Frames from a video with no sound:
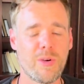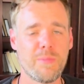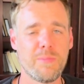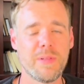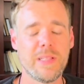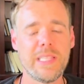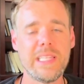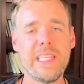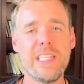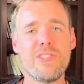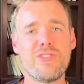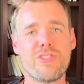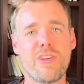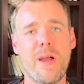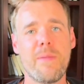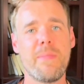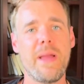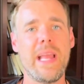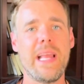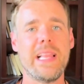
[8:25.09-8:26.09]
please
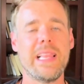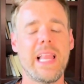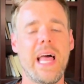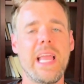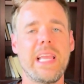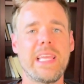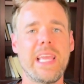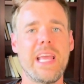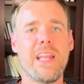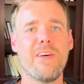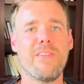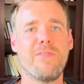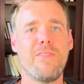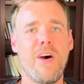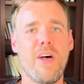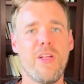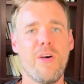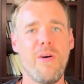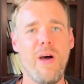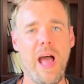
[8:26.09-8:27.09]
drop a like and a
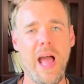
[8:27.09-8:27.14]
follow.